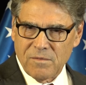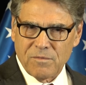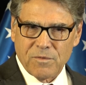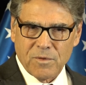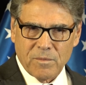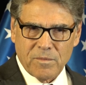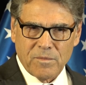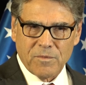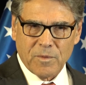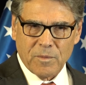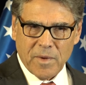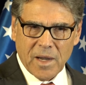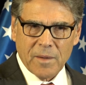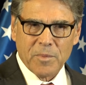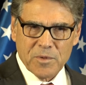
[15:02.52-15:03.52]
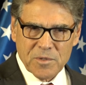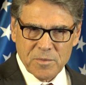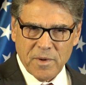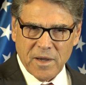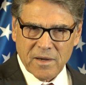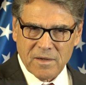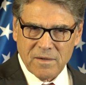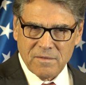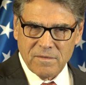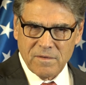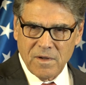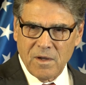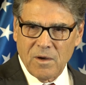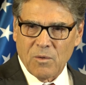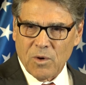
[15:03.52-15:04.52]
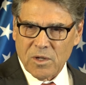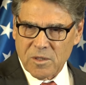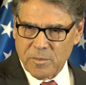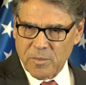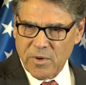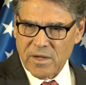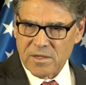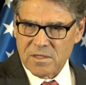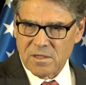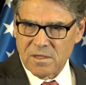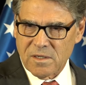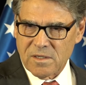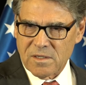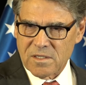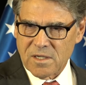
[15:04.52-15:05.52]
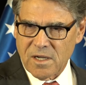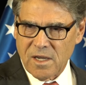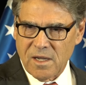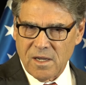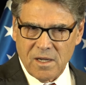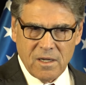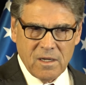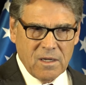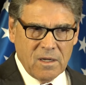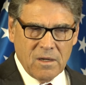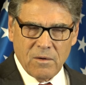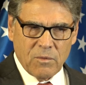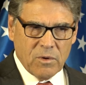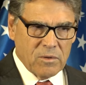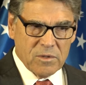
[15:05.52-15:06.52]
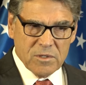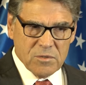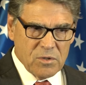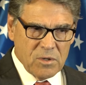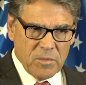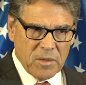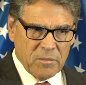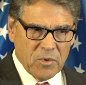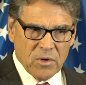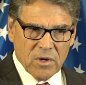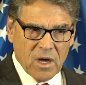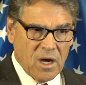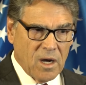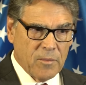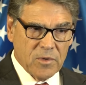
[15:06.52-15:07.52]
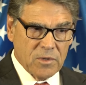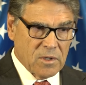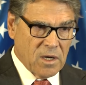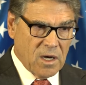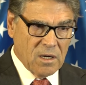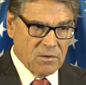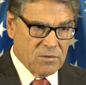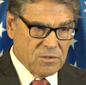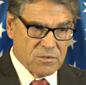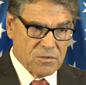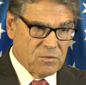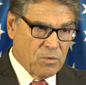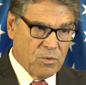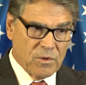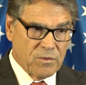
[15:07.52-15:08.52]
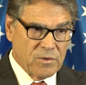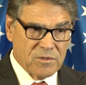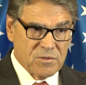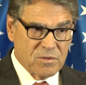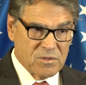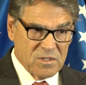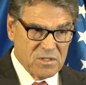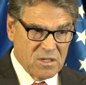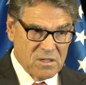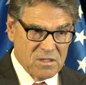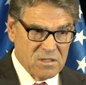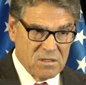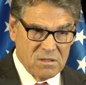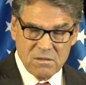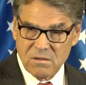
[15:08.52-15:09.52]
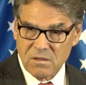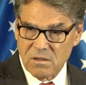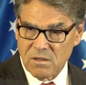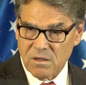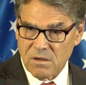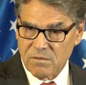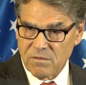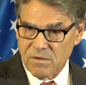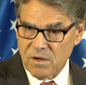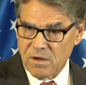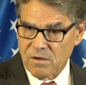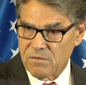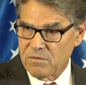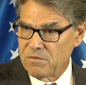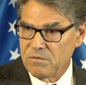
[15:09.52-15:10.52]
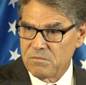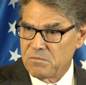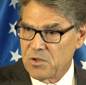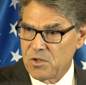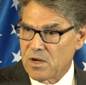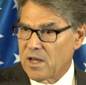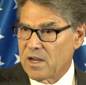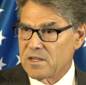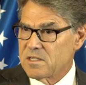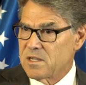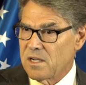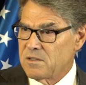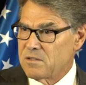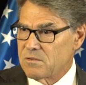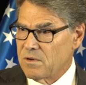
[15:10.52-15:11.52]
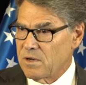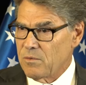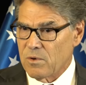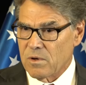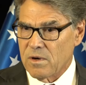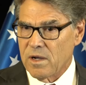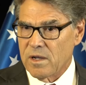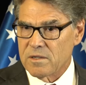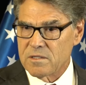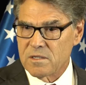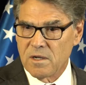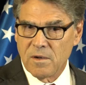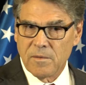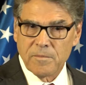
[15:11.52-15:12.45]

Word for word: from, from my perspective, what the president is saying, whether it's to a member of Congress or whether it's to a citizen of, of the United States or anywhere else.